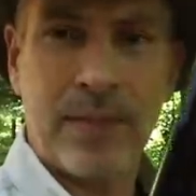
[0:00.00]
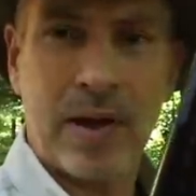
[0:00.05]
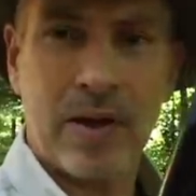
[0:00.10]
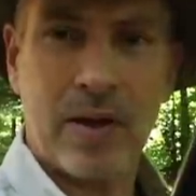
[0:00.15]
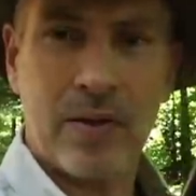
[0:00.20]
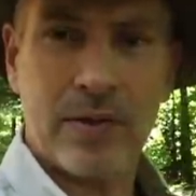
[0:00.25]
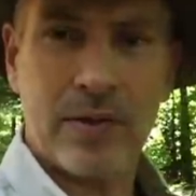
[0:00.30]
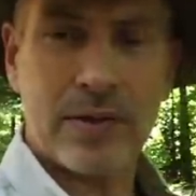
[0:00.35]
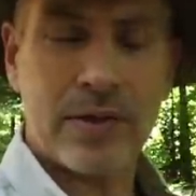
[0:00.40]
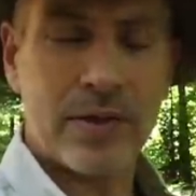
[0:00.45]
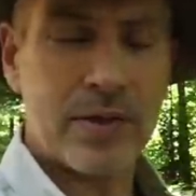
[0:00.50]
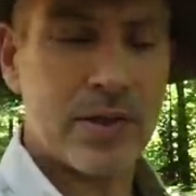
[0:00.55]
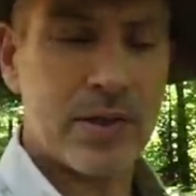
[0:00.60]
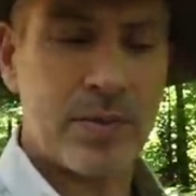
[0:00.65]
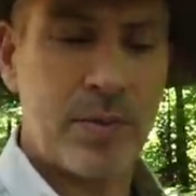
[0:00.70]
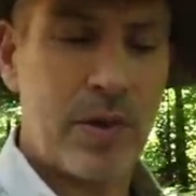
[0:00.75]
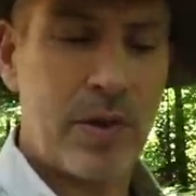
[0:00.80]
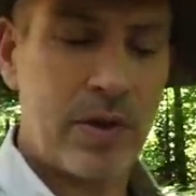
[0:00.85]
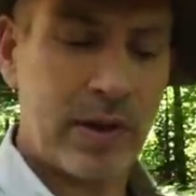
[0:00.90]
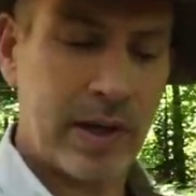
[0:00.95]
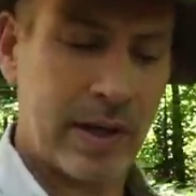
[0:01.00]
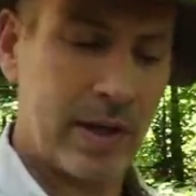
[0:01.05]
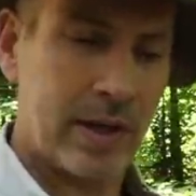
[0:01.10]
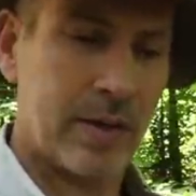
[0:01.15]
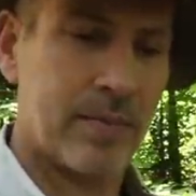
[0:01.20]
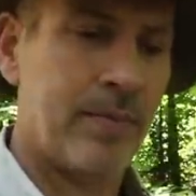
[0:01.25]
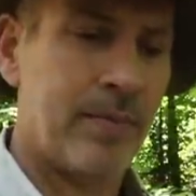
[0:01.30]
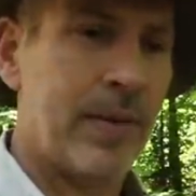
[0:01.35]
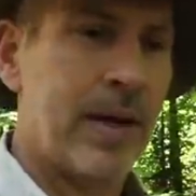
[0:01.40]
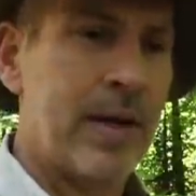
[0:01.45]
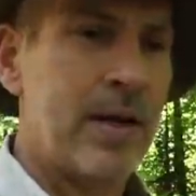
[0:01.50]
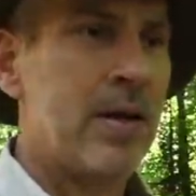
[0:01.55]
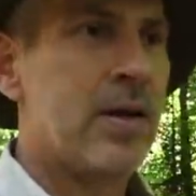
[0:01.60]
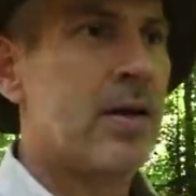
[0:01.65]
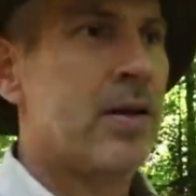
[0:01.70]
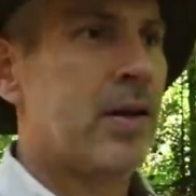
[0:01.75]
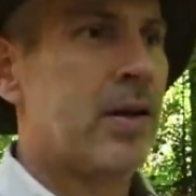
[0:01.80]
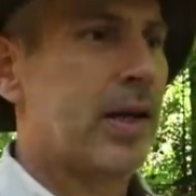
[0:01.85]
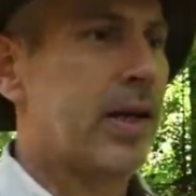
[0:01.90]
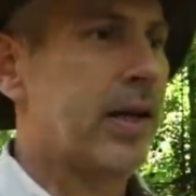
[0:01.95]
harvesting small game.
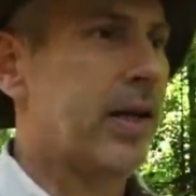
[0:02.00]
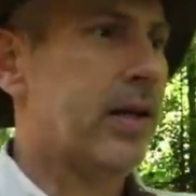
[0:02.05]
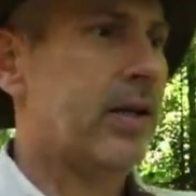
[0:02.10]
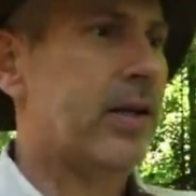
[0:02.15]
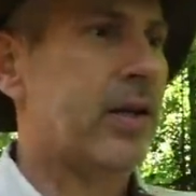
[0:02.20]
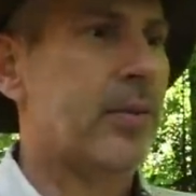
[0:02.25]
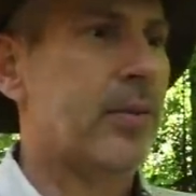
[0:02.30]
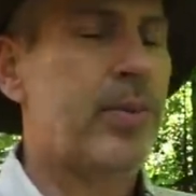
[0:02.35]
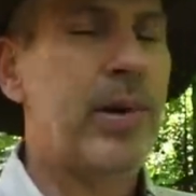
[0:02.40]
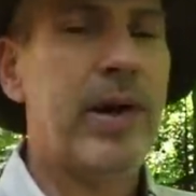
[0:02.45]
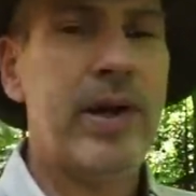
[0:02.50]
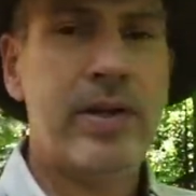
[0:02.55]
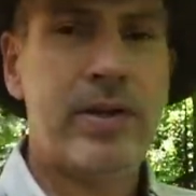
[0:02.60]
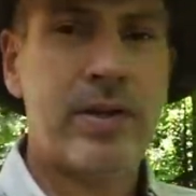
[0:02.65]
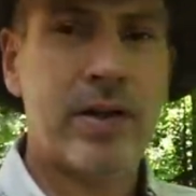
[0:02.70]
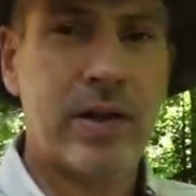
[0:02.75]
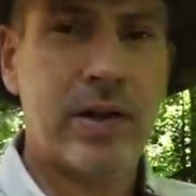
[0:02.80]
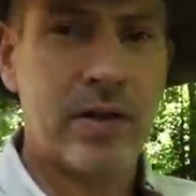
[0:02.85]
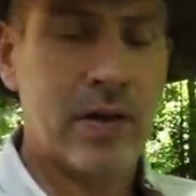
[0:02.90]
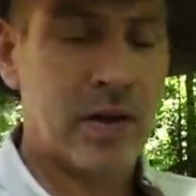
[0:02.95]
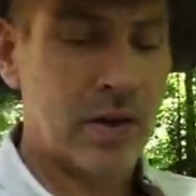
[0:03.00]
And in a pinch, I could